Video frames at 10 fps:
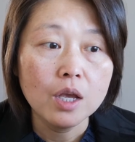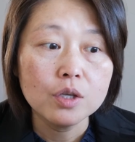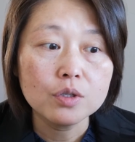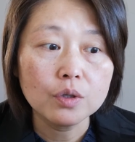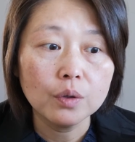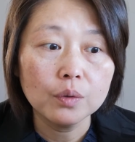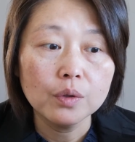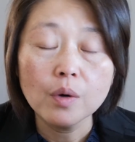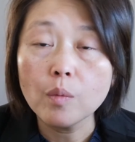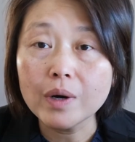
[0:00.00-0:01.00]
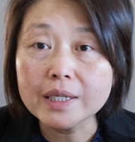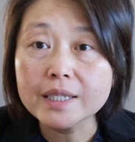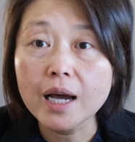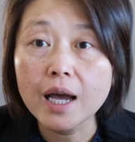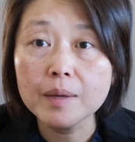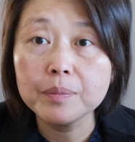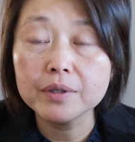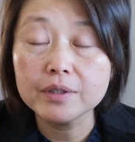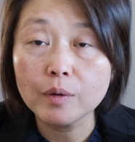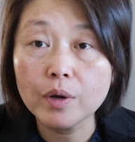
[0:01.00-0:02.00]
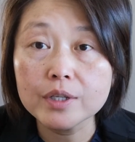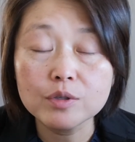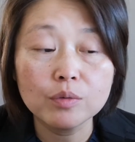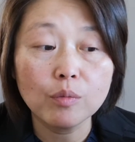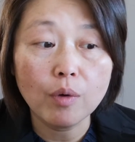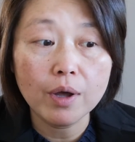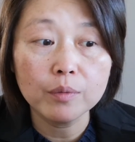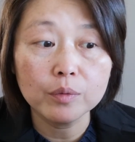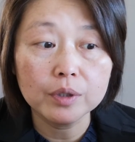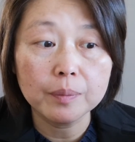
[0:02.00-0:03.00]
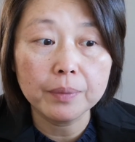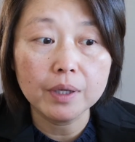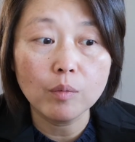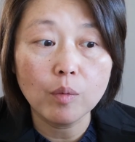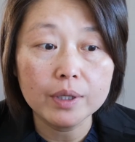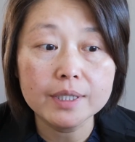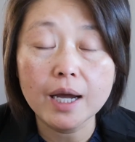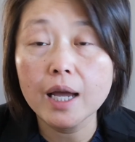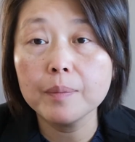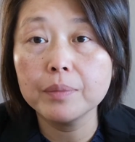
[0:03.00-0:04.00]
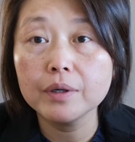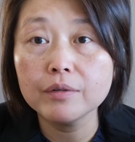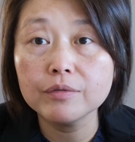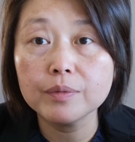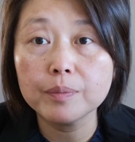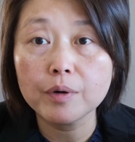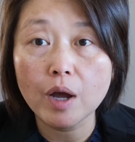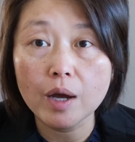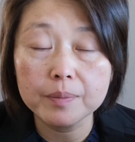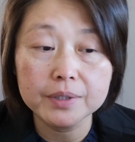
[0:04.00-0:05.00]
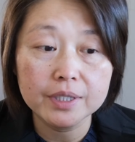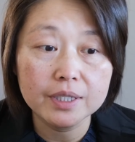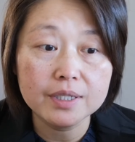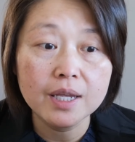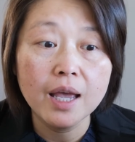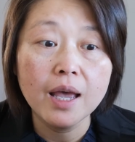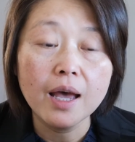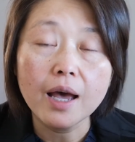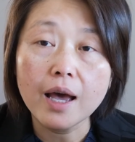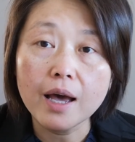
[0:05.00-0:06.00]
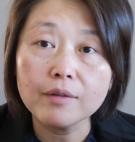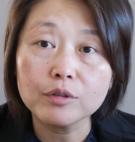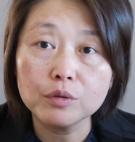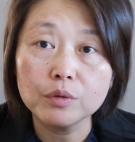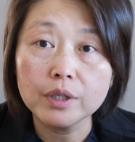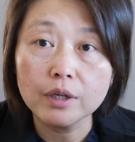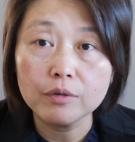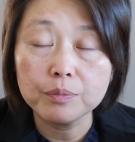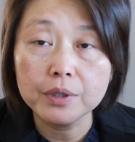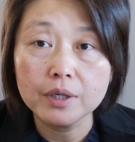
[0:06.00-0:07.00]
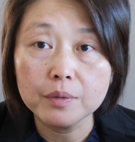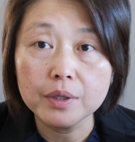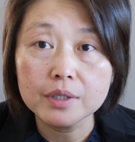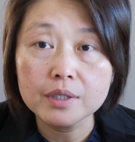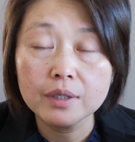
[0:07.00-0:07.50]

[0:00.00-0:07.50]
So what type of the question 1 would be, what type of the properties have cooling off period?